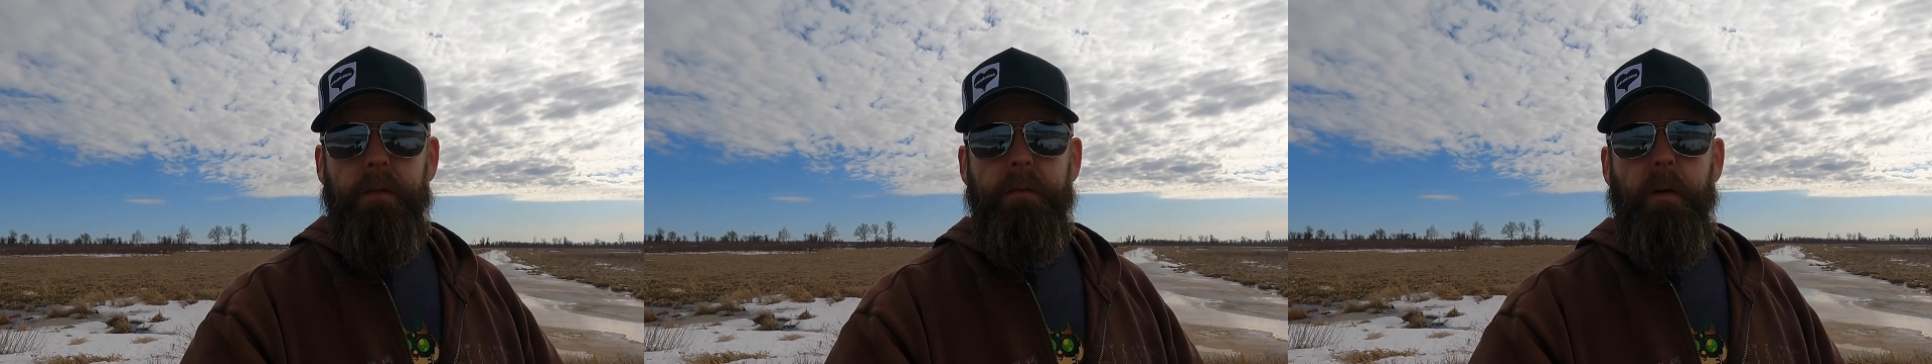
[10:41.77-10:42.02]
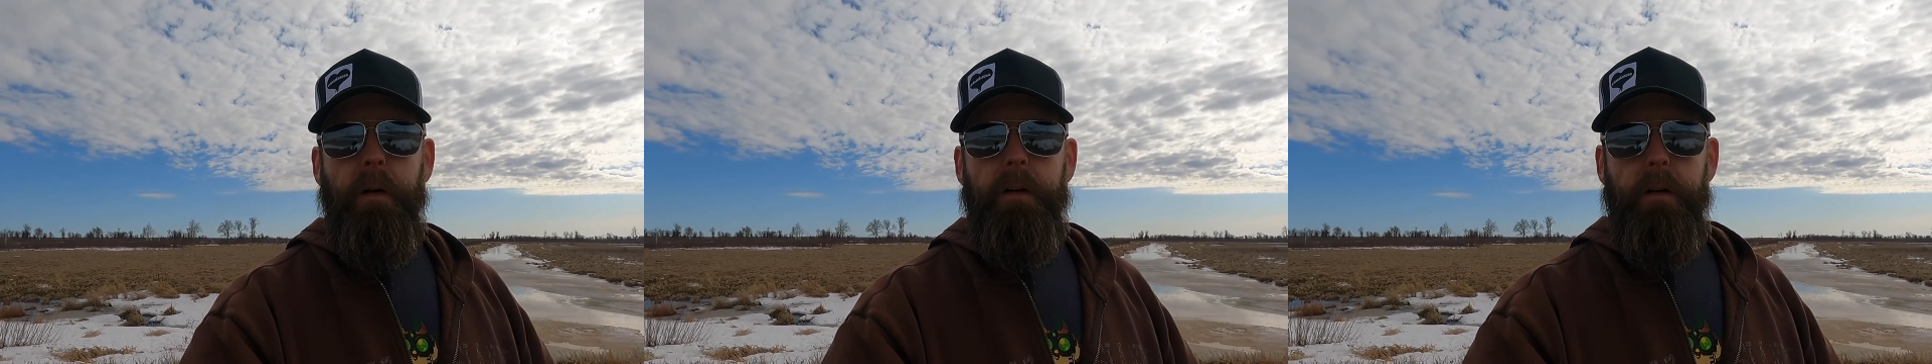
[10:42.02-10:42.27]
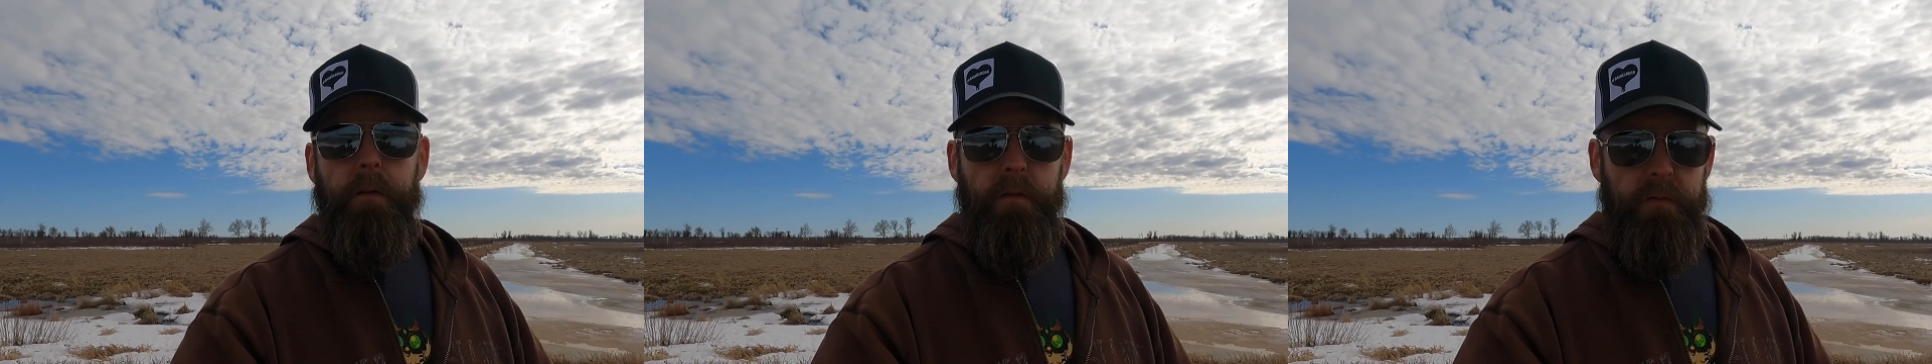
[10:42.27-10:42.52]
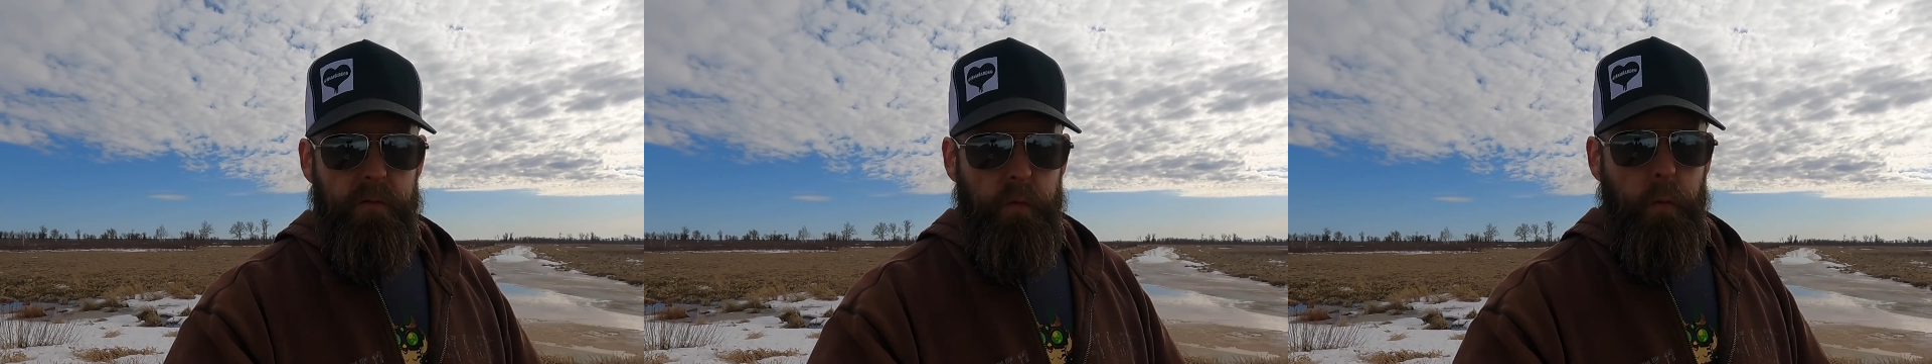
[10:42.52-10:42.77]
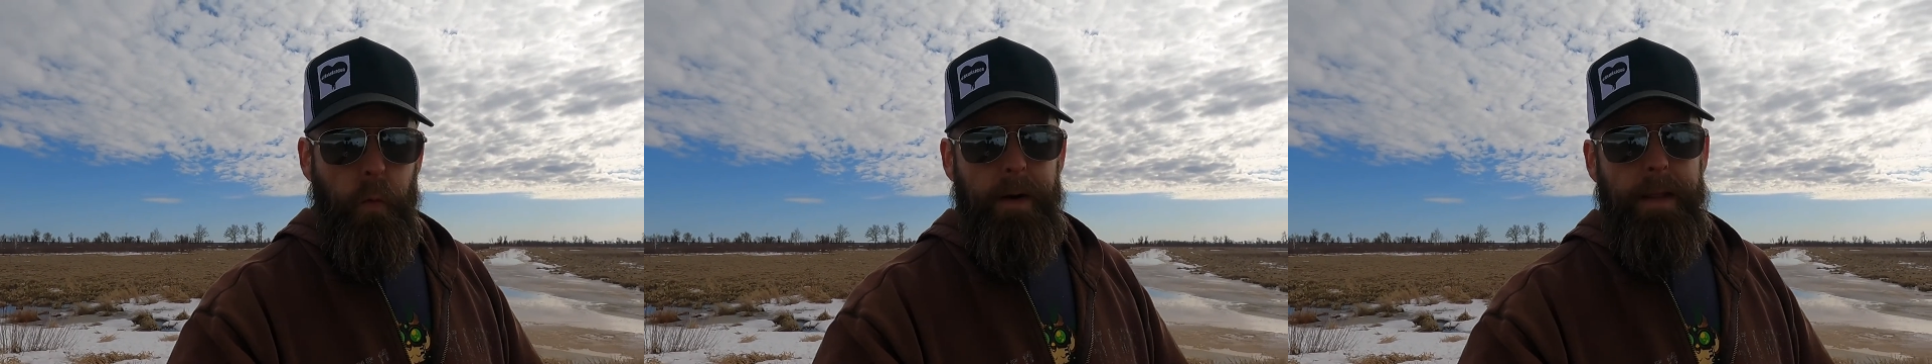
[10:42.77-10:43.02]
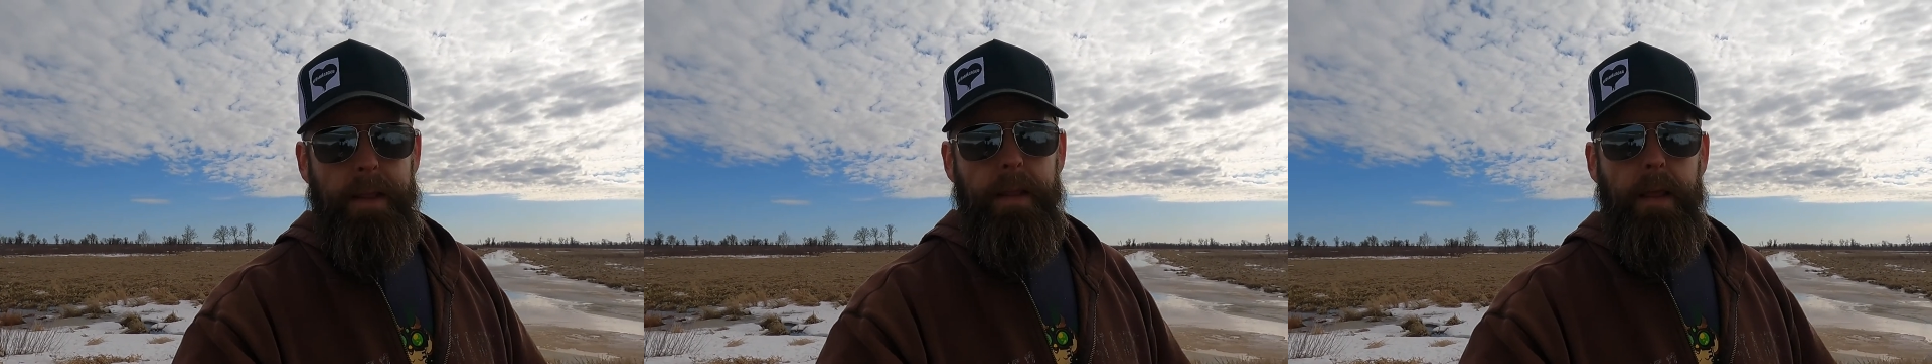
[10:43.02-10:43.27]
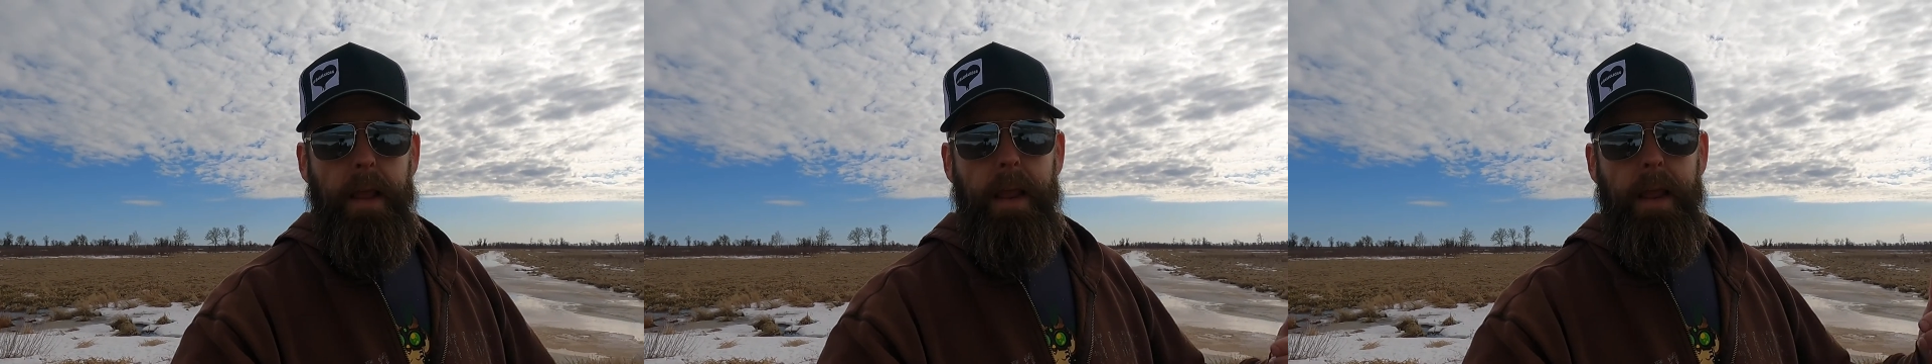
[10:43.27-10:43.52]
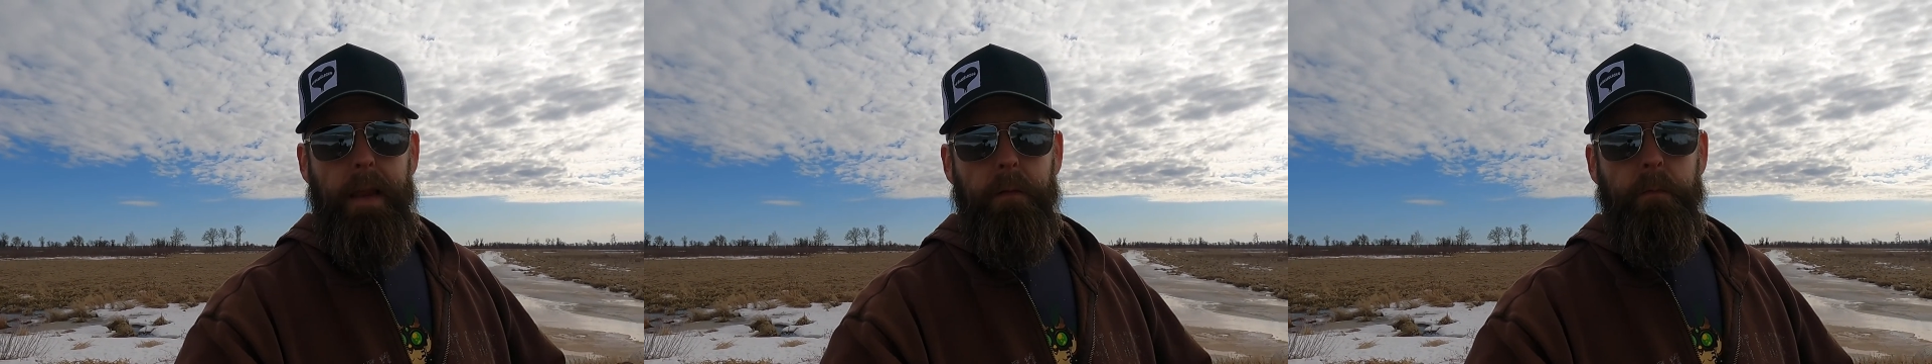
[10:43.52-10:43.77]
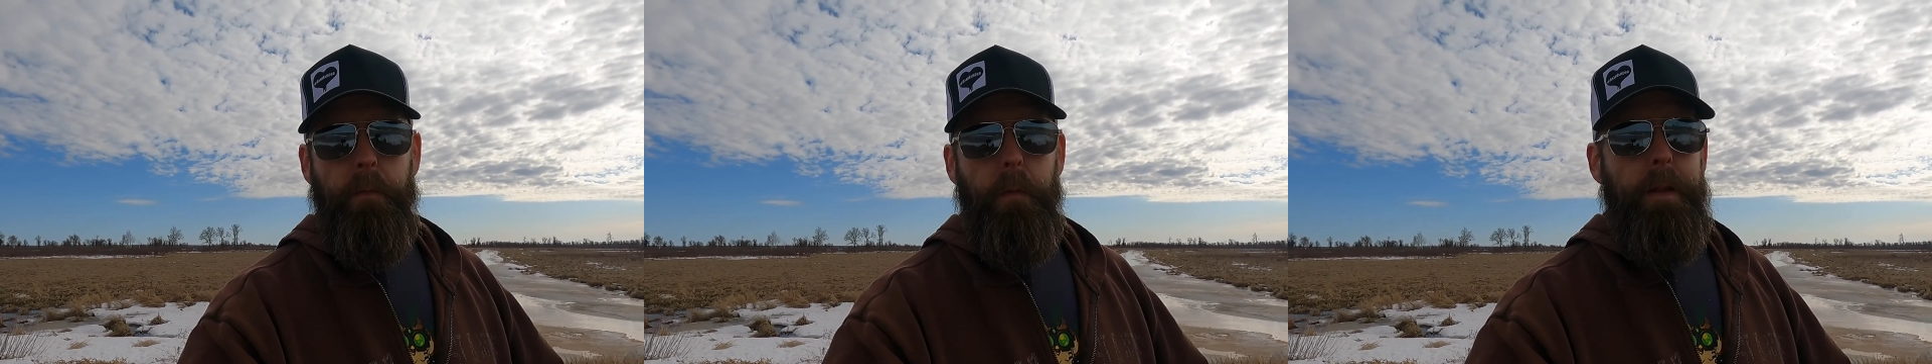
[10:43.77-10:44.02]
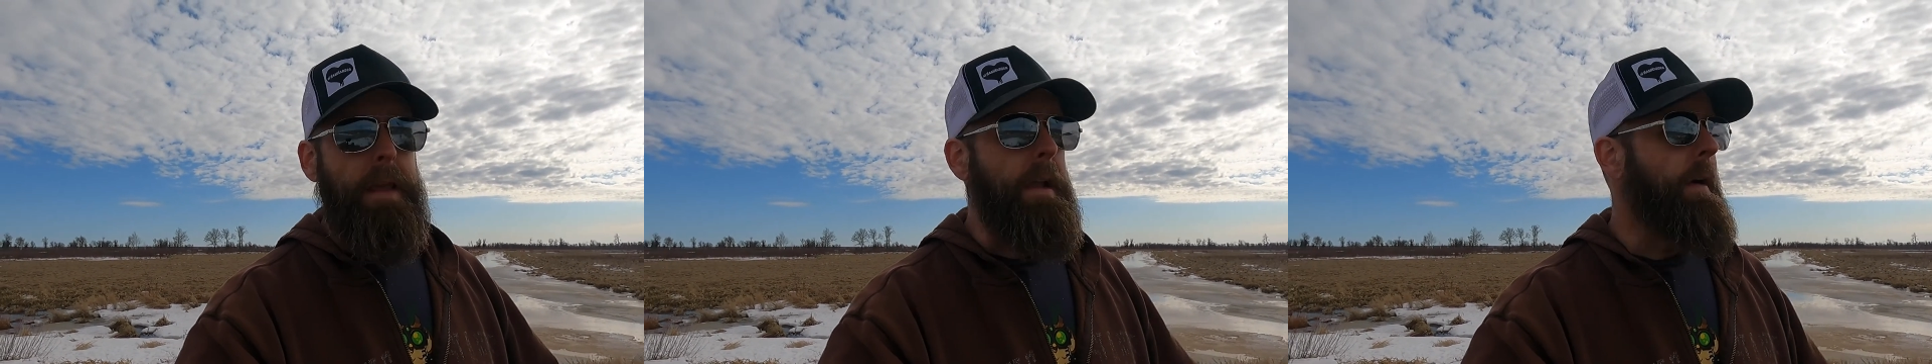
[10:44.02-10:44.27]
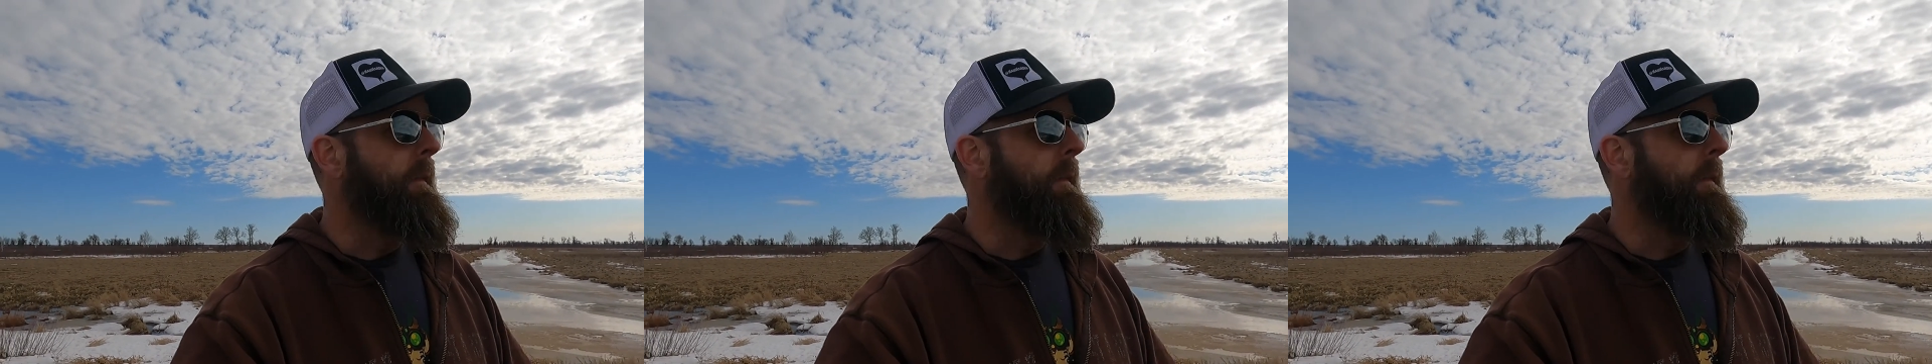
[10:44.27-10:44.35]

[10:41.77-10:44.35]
for 20 and 40.